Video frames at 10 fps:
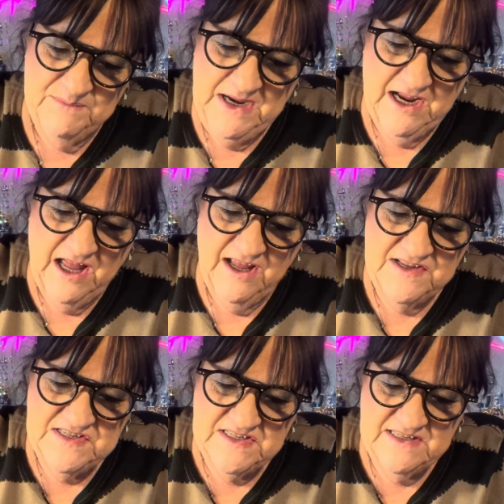
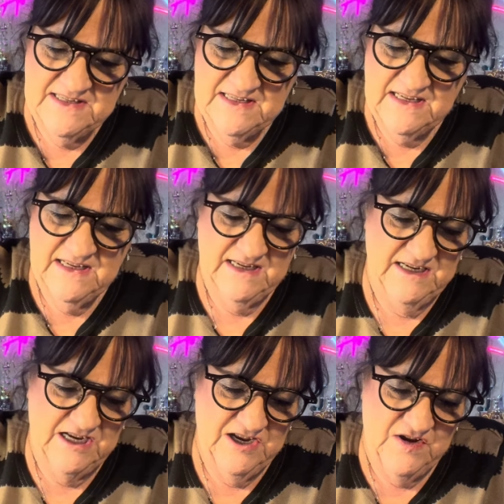Because,
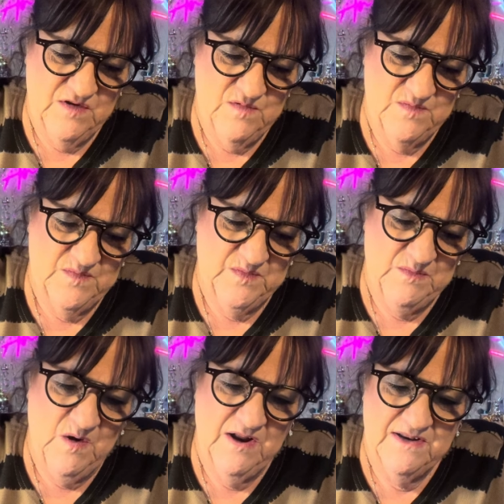you know, we
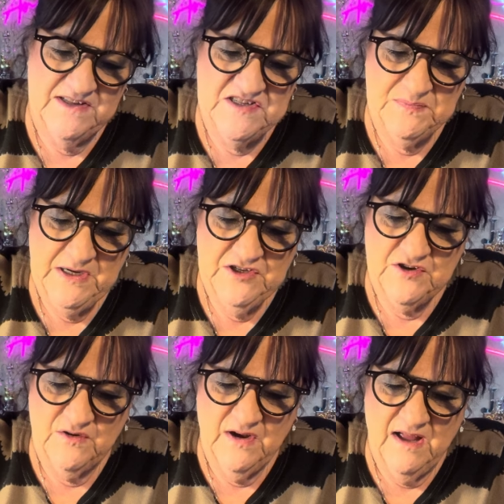want this
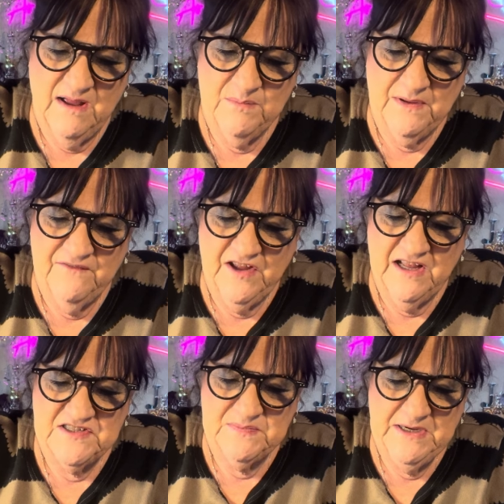picture up of
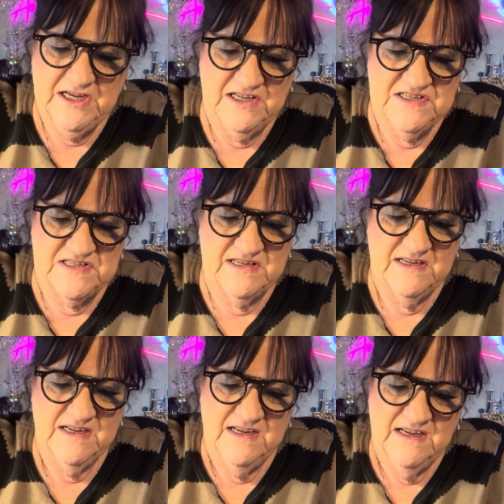us because
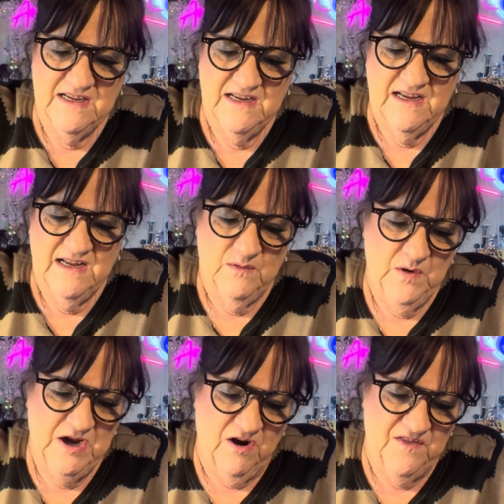
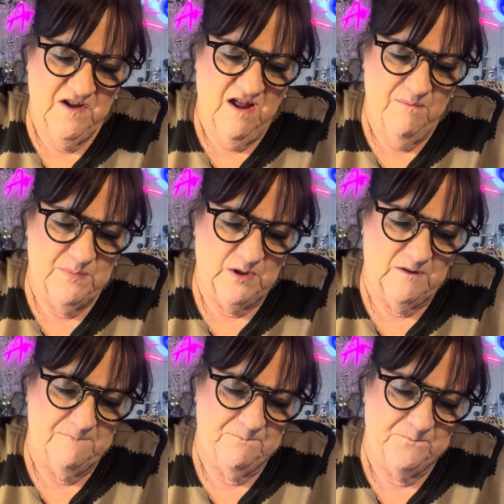we are the couple.